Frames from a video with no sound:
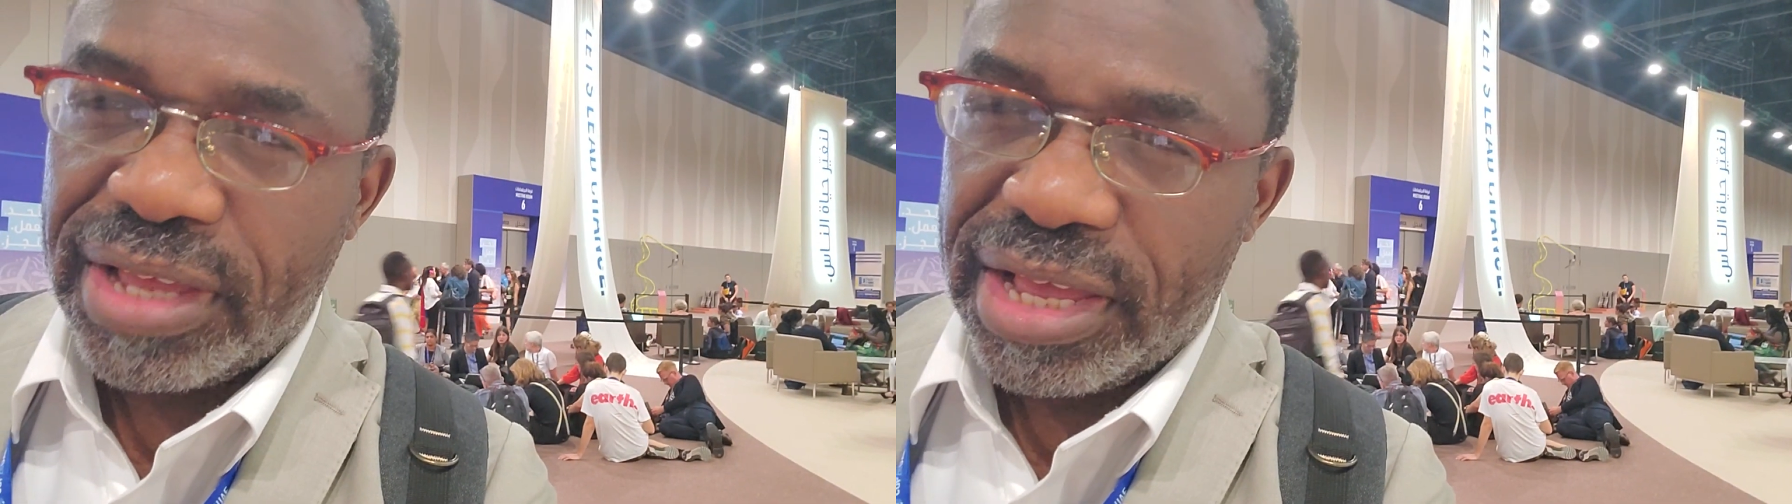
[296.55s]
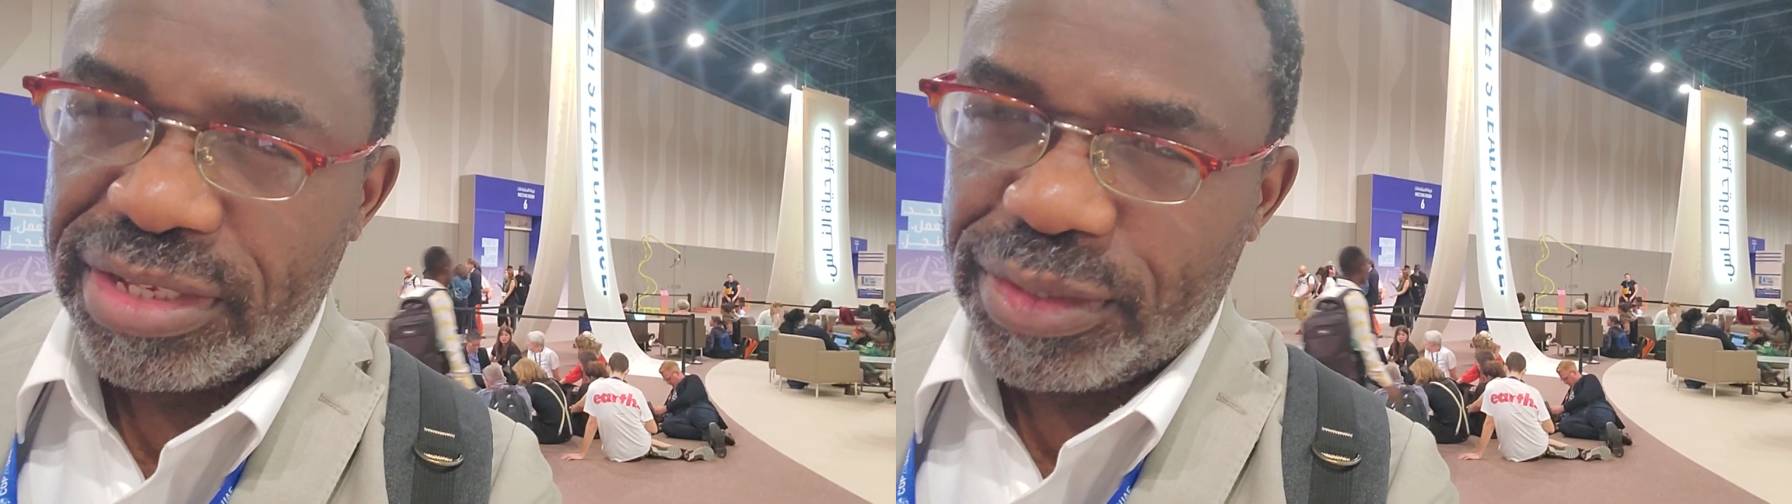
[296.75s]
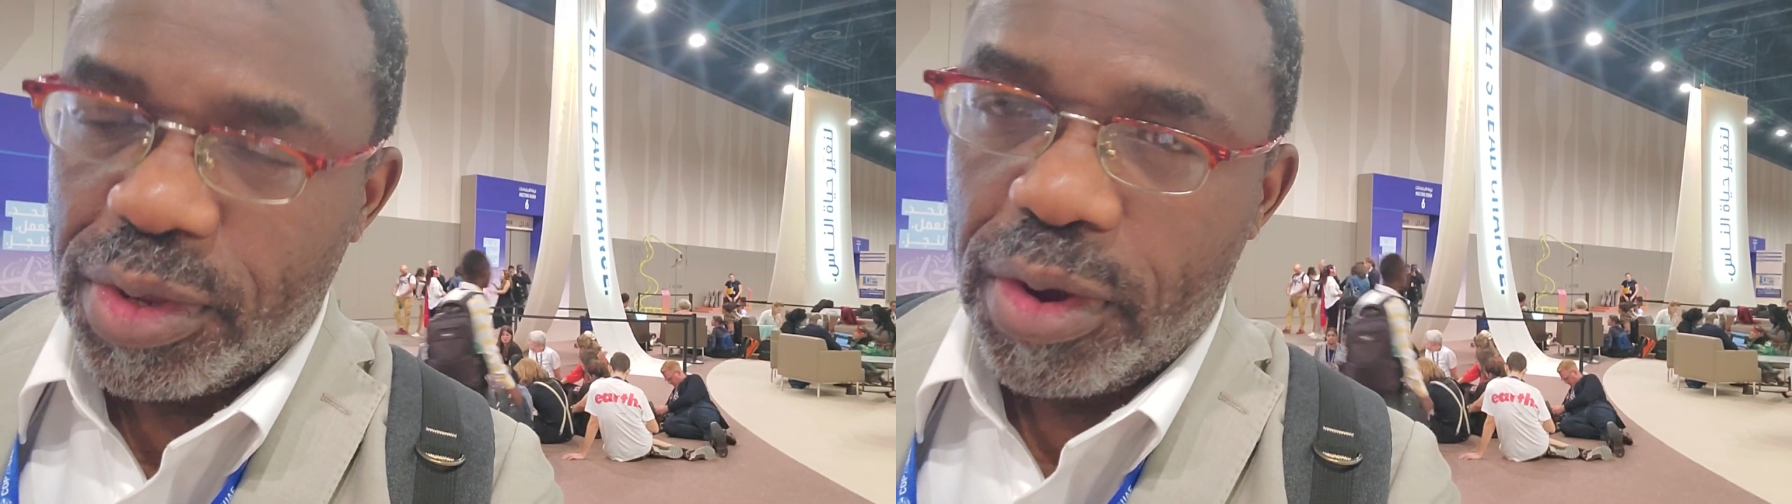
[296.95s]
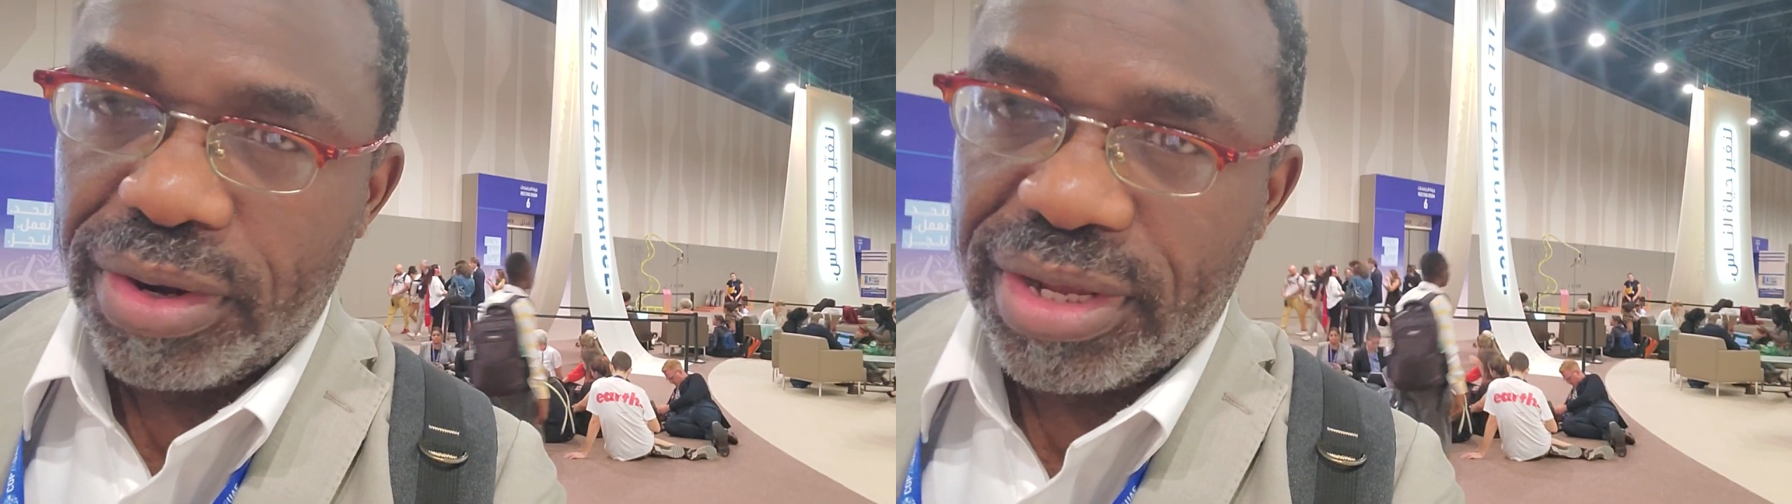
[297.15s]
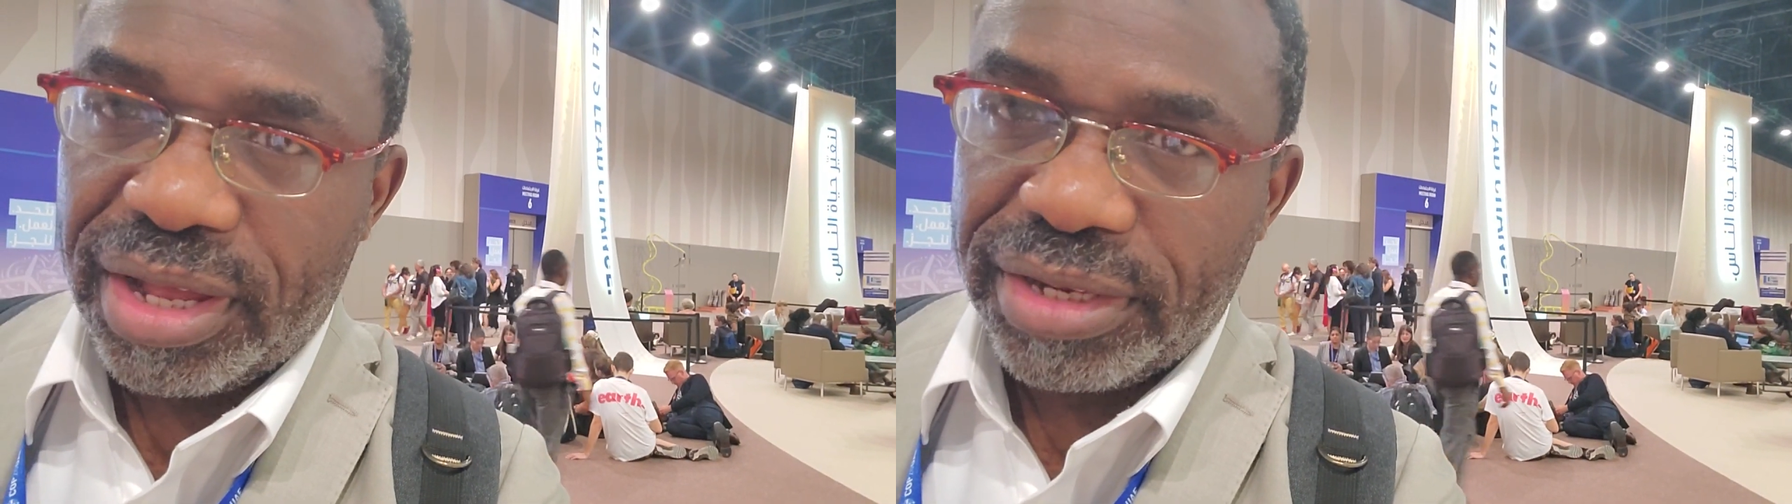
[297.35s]
is not
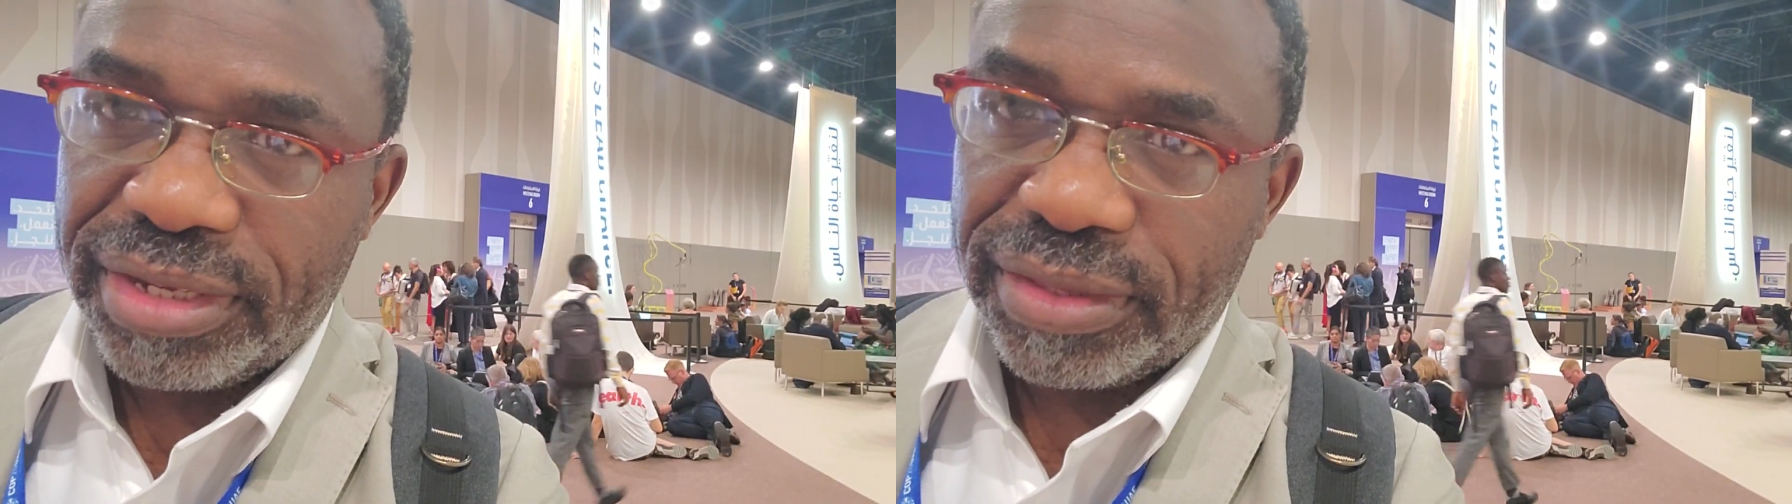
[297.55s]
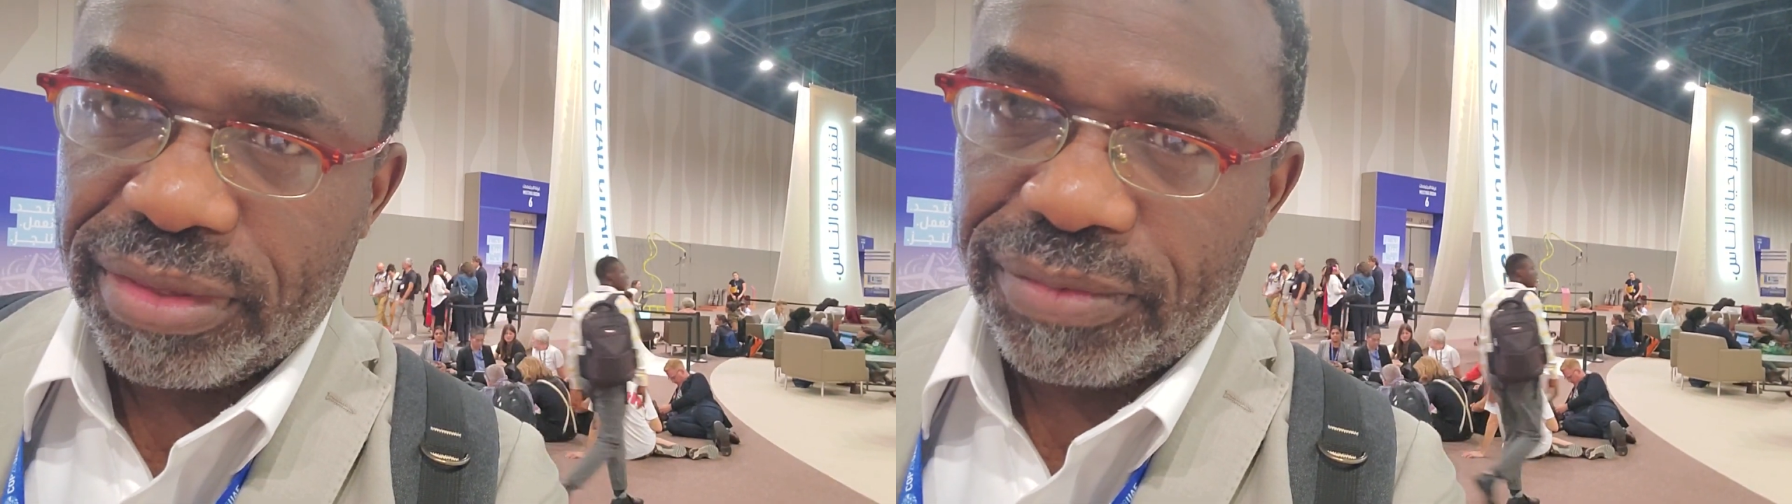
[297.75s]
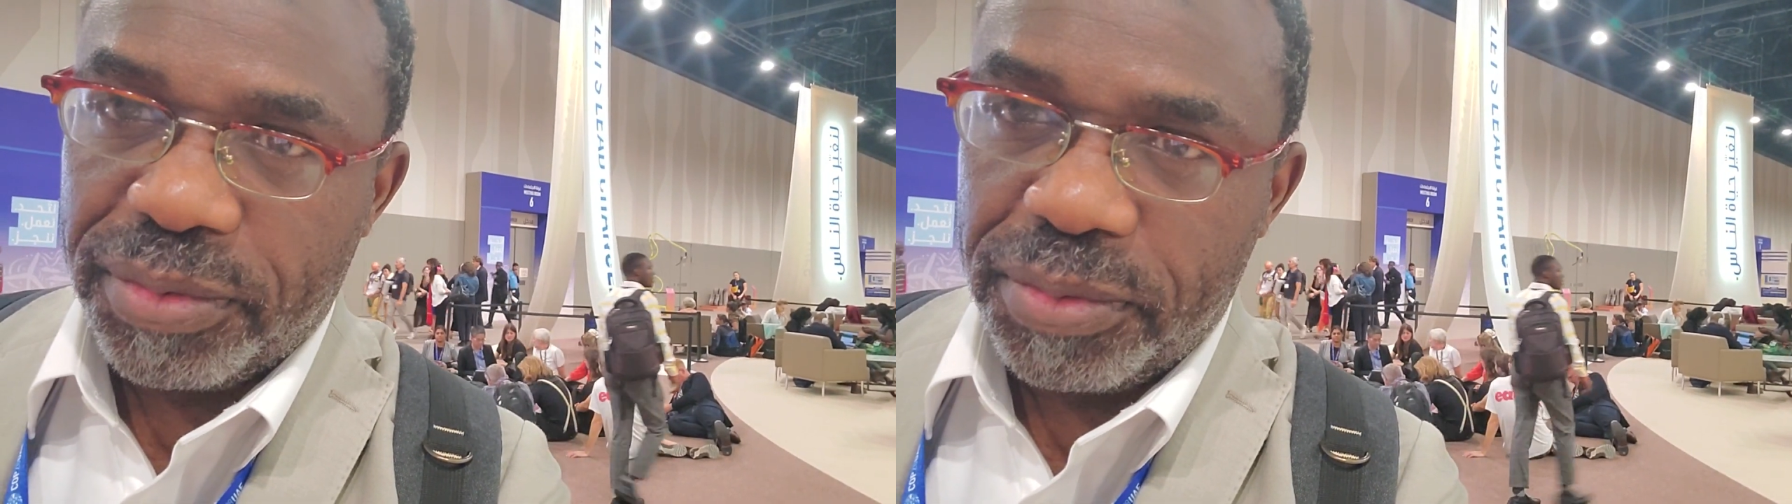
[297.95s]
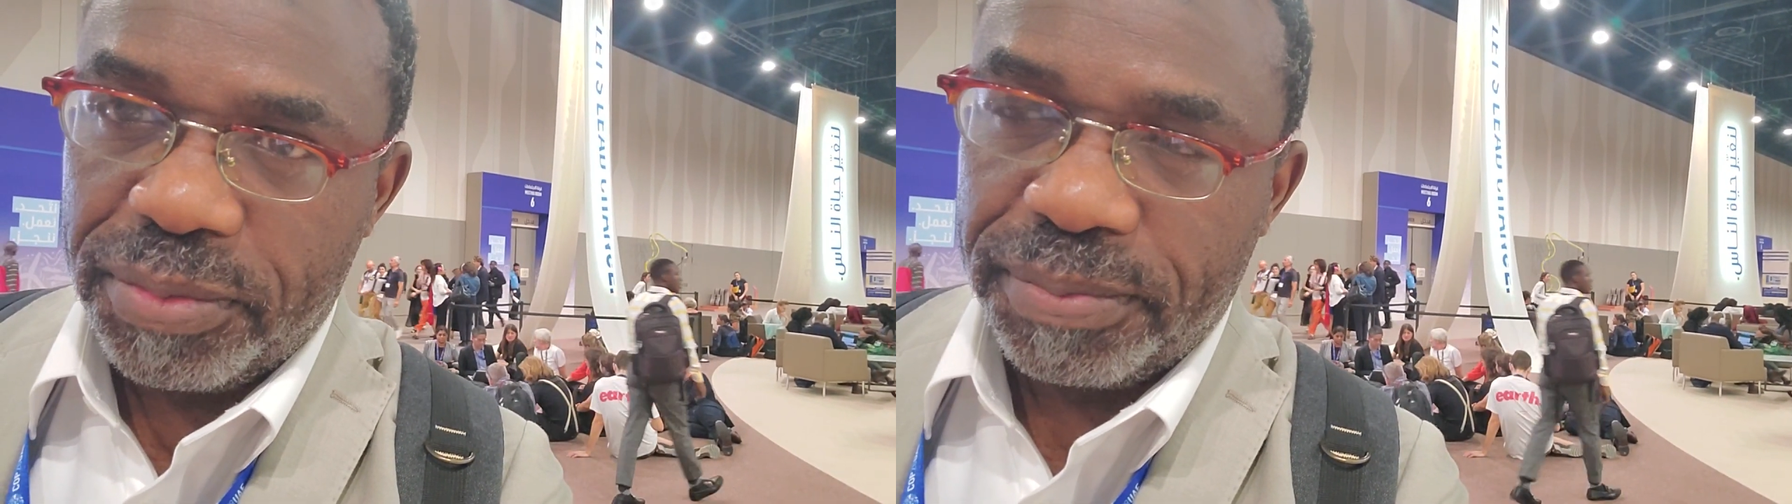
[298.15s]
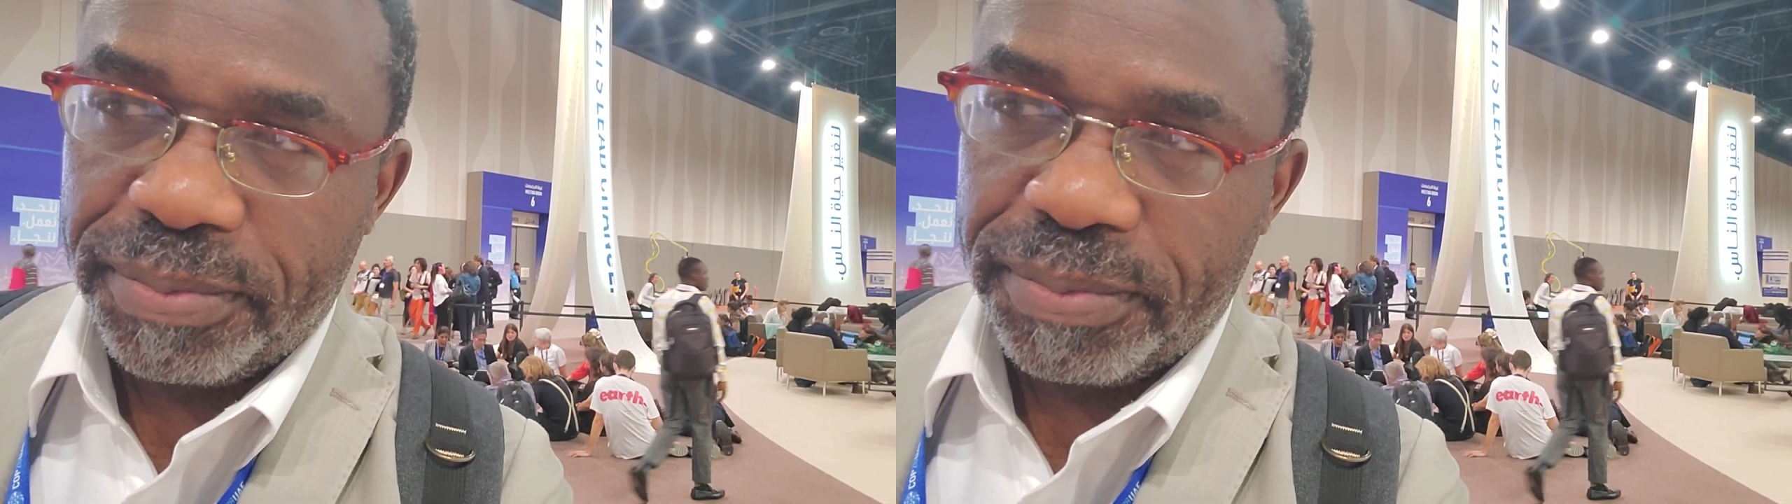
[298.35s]
cutting through.